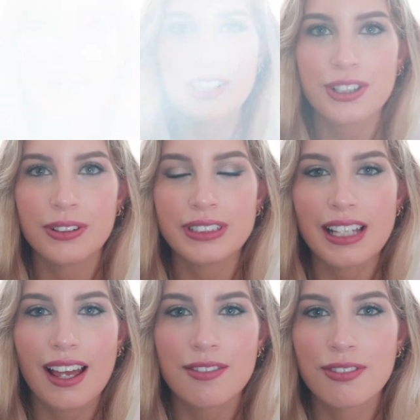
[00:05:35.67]
I chose
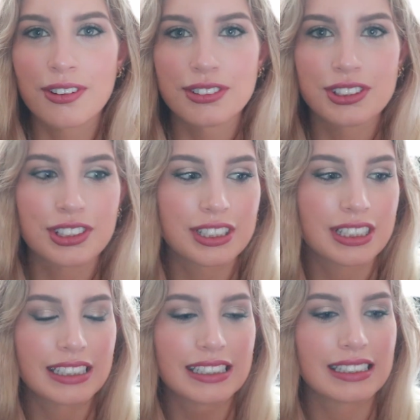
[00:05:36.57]
the headphones just
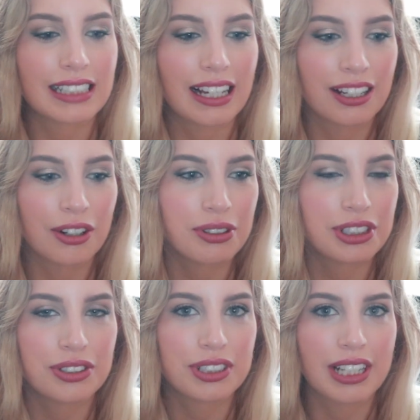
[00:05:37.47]
because I can
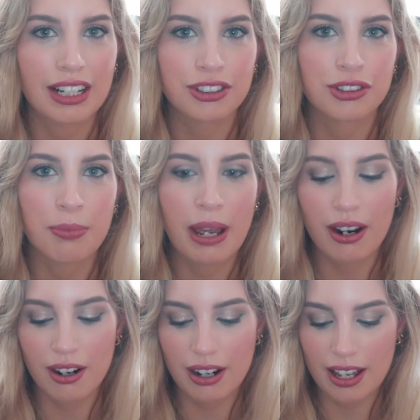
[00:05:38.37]
always use an extra
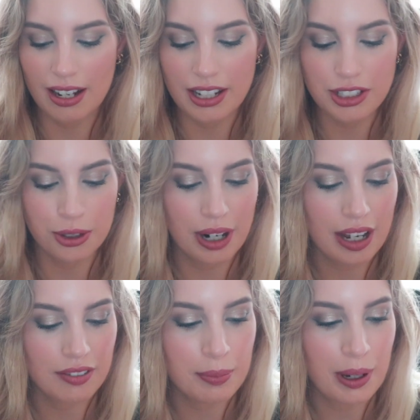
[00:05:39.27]
pair, and I don't
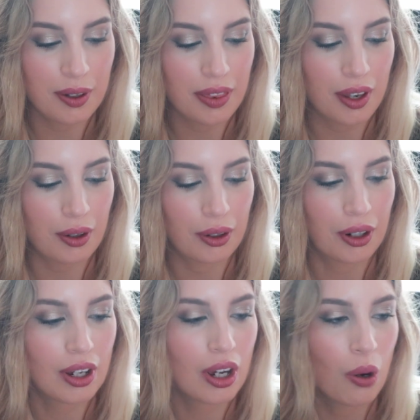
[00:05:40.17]
have a pair that
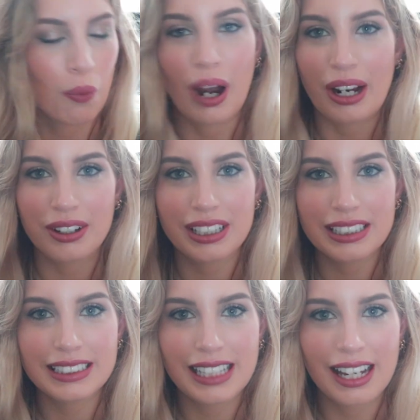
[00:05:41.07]
are
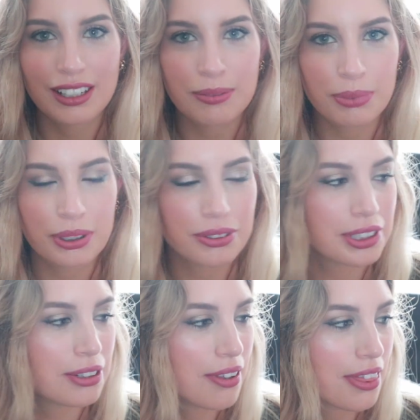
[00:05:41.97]
wireless yet and
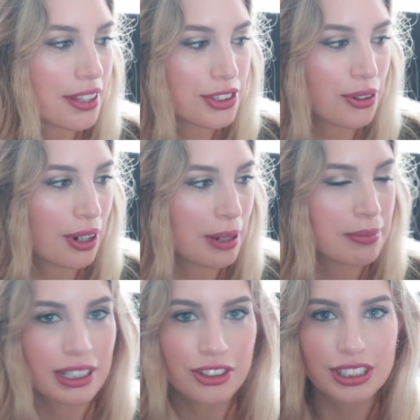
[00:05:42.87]
Bluetooth, so I'm
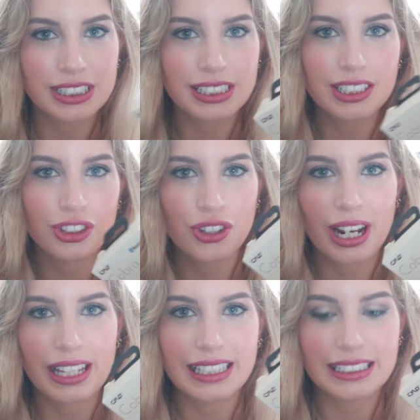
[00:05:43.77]
interested to
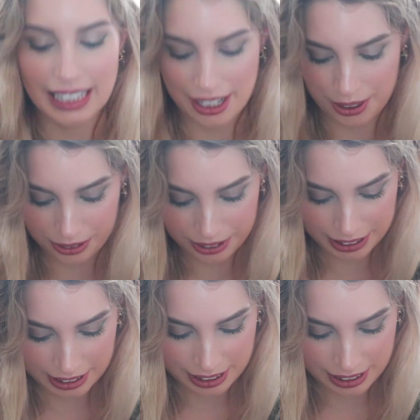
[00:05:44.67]
try these out.